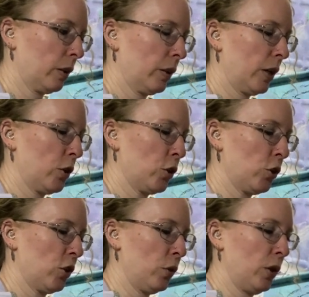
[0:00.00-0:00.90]
that I just
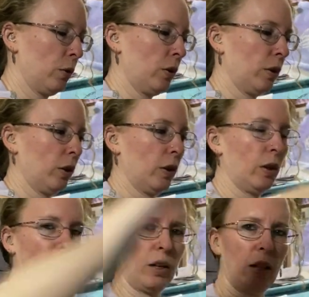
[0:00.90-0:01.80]
showed you.
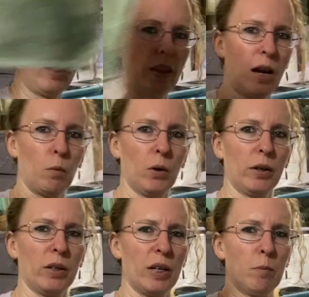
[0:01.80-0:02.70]
That
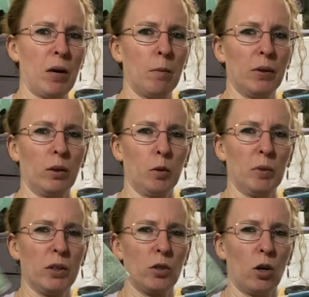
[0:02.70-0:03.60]
one, it might be a little
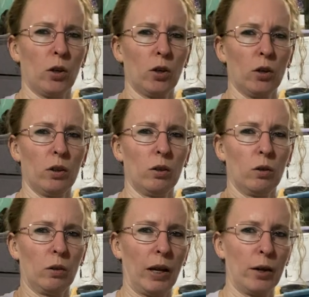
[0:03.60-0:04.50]
bit darker
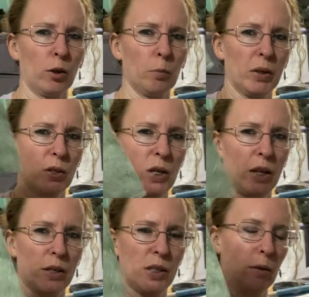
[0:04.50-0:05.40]
or lighter, but it's kind
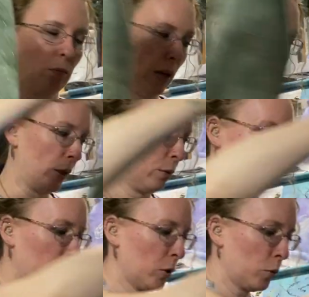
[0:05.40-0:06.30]
of the same value
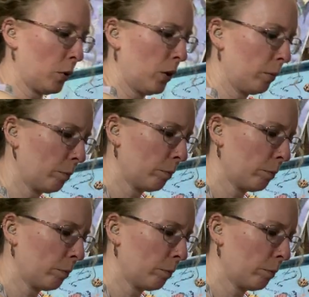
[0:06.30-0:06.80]
for the most part.